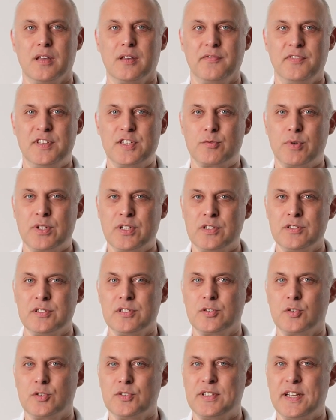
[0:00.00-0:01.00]
This
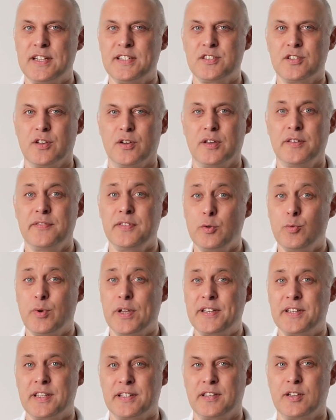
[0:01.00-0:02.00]
quadrant contains a
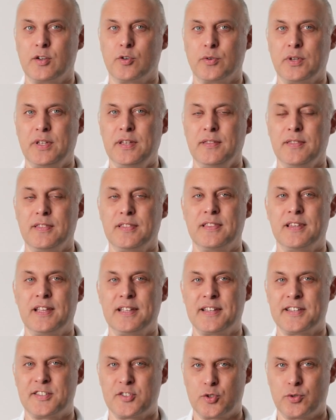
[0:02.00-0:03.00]
heavyweight category,
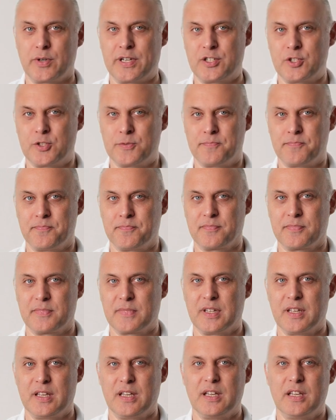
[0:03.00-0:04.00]
data storage.
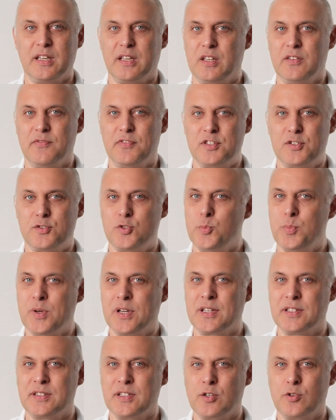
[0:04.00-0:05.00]
In this
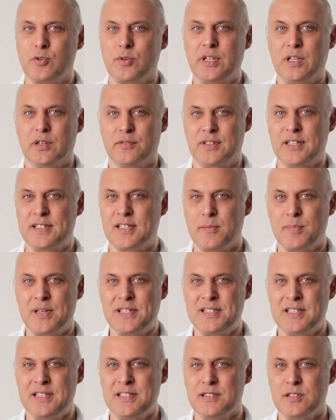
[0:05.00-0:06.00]
super category of
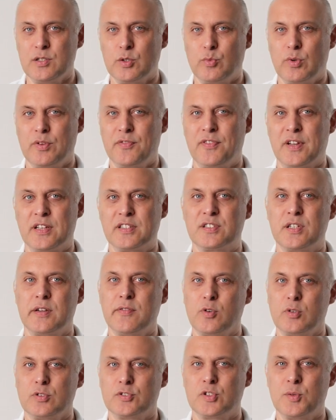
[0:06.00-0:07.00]
databases, we find
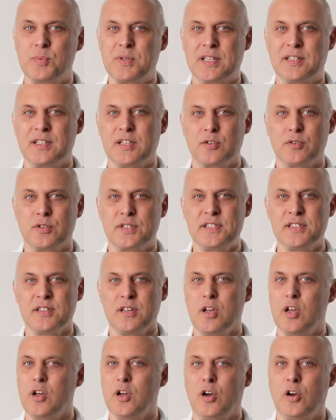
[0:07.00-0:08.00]
several subcategories
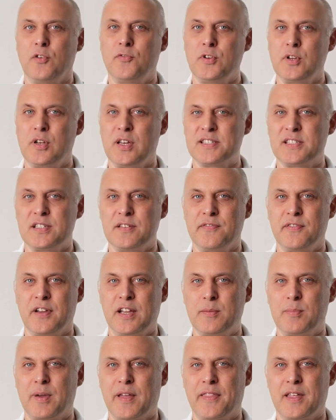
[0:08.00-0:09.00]
often
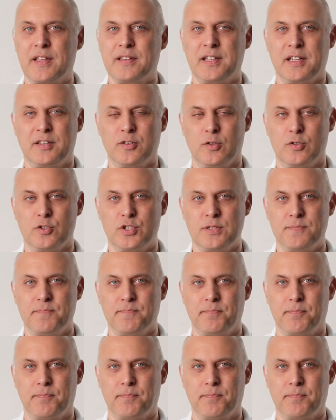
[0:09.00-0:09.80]
classified by their technology.